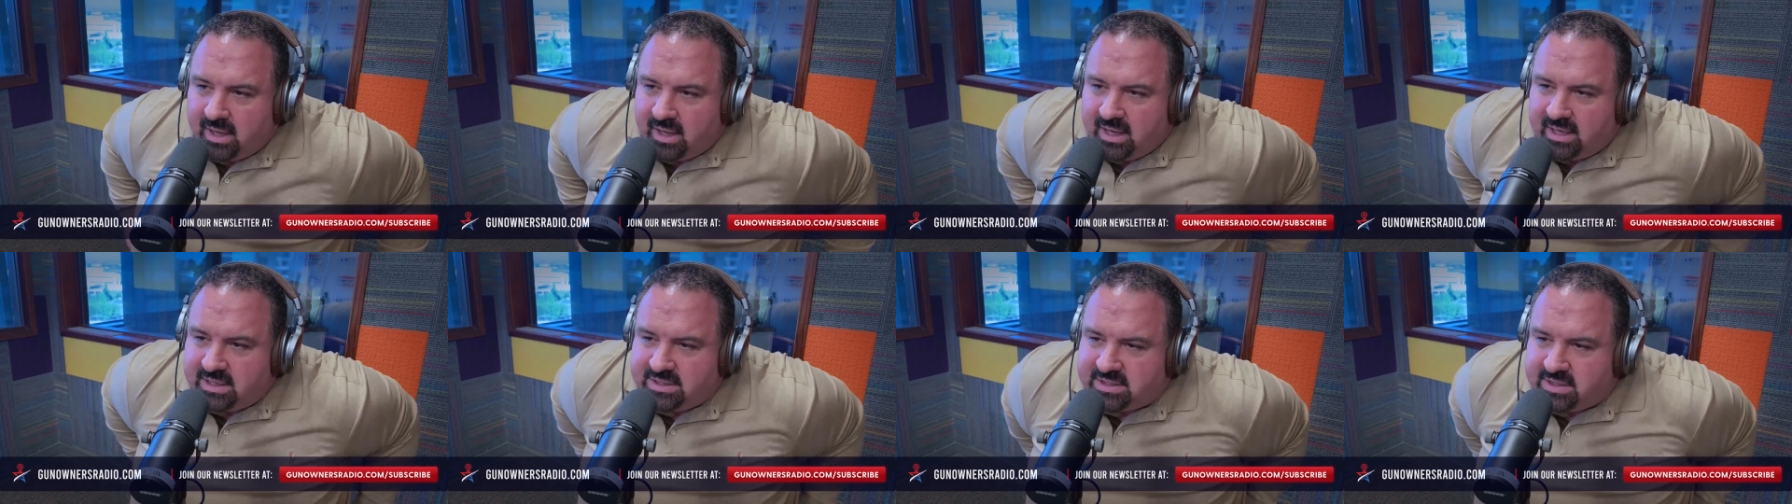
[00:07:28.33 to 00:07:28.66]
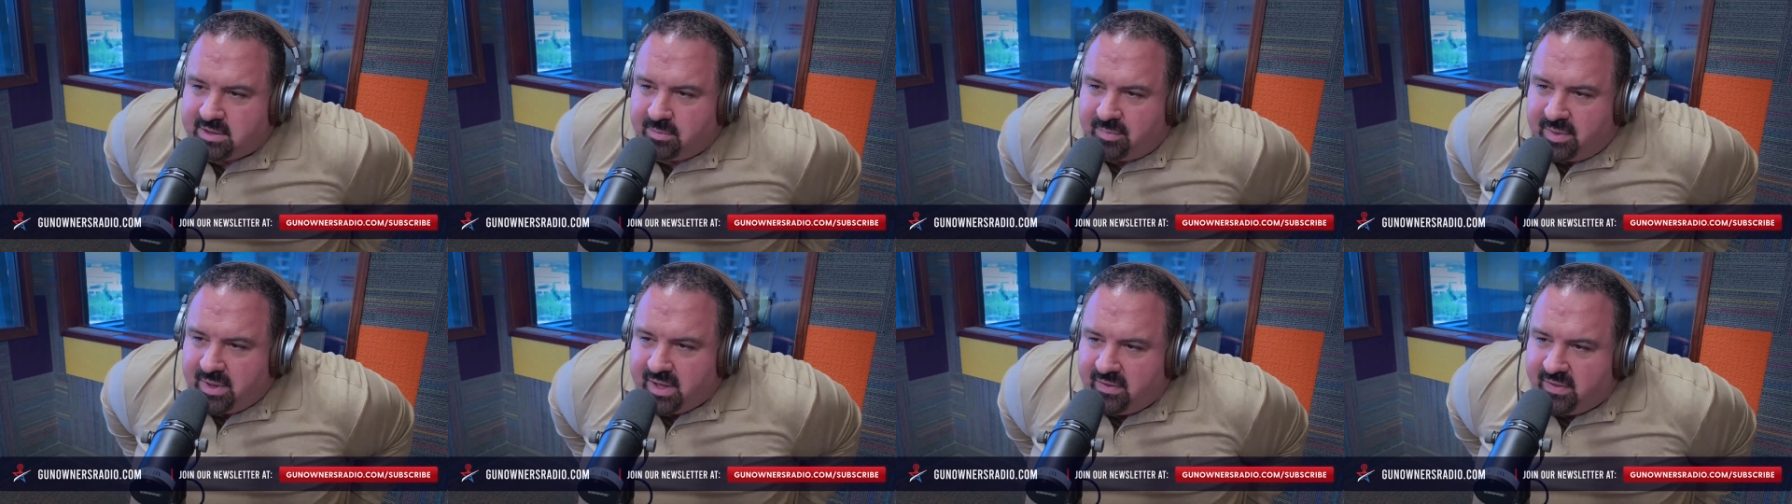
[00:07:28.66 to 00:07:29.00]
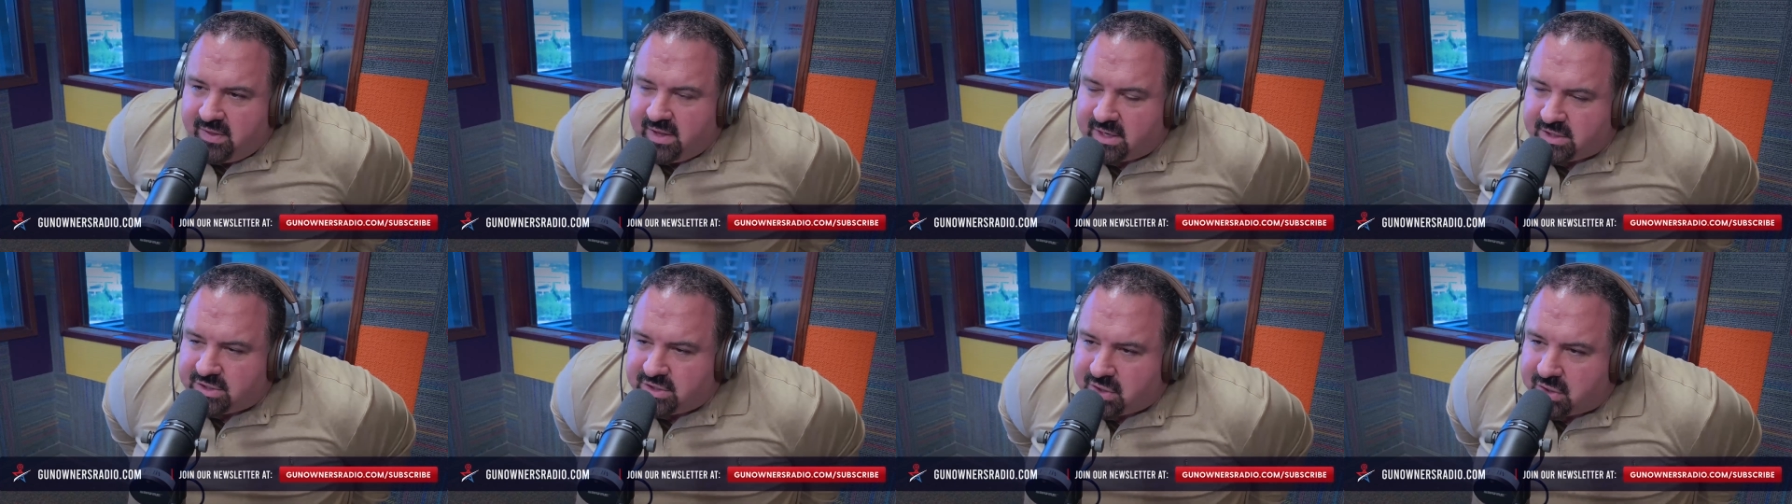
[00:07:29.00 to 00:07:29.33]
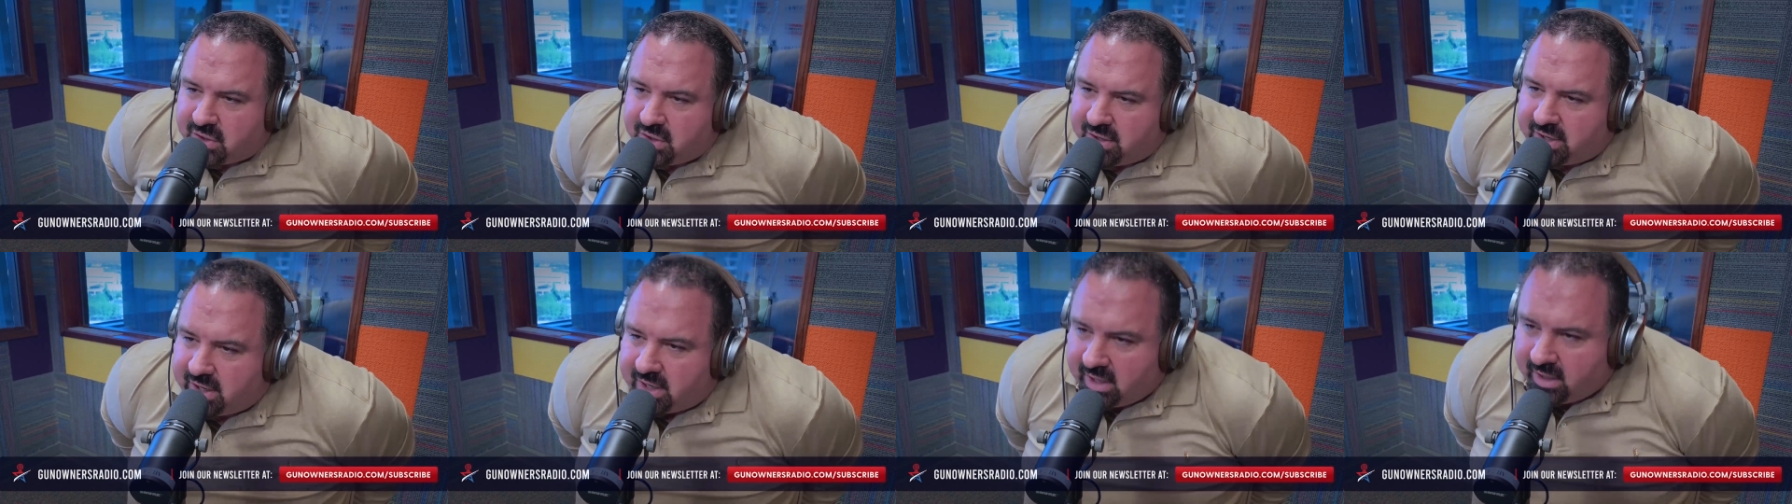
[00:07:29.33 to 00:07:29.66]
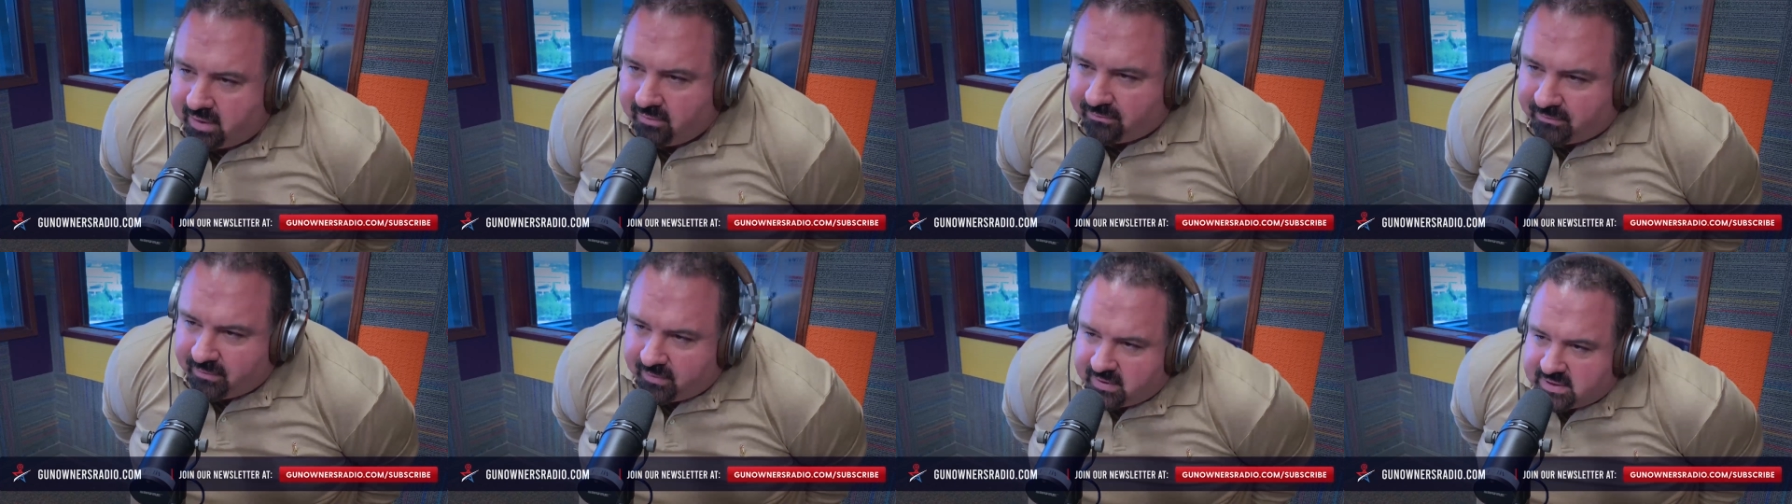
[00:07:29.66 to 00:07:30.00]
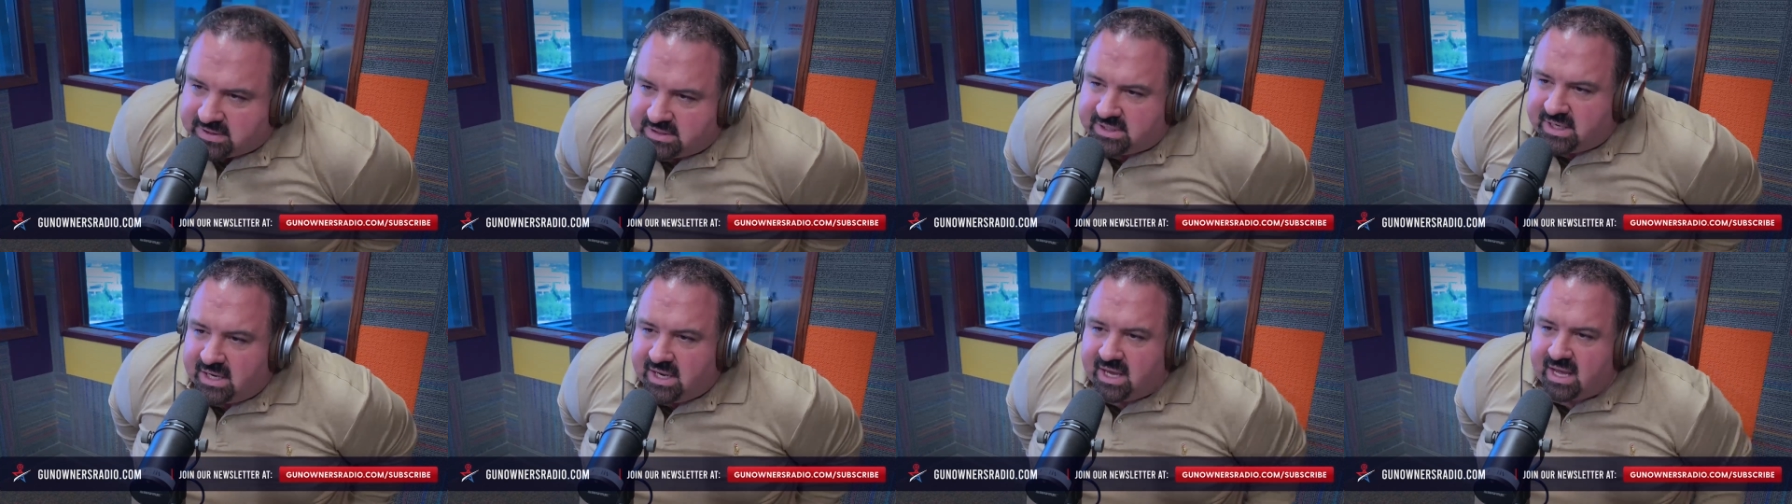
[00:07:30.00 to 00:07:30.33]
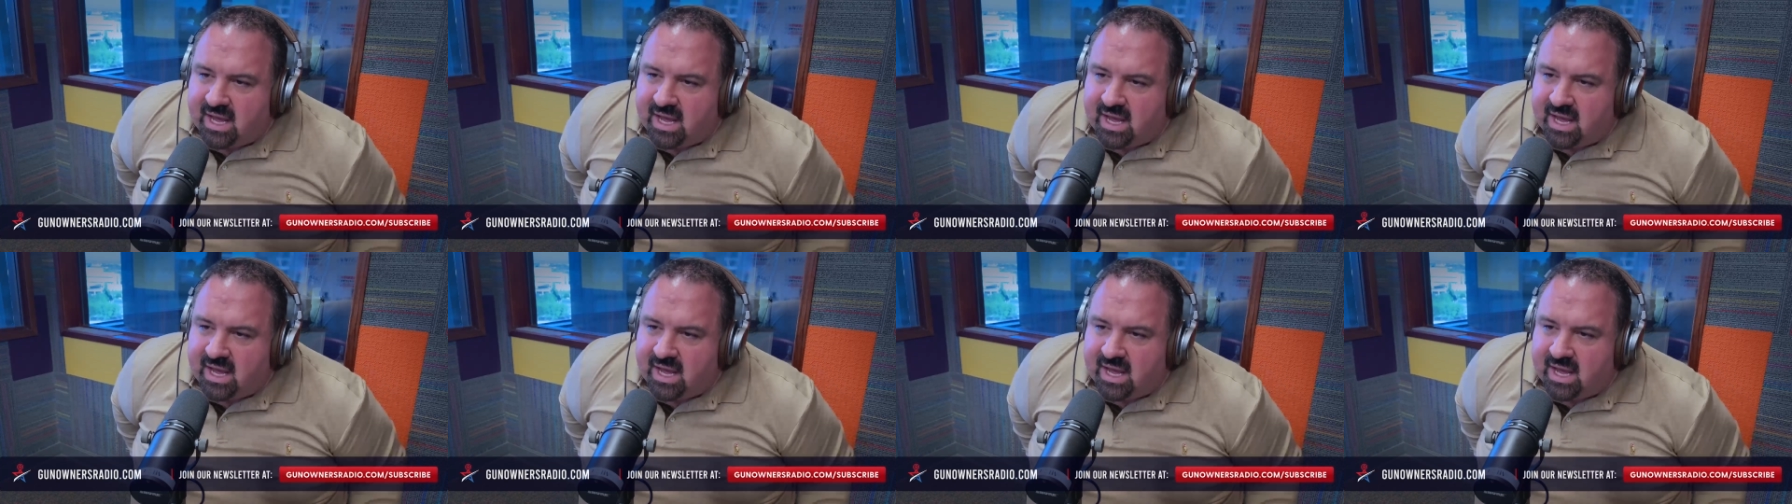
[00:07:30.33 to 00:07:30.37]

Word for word: is to be the attorney for the city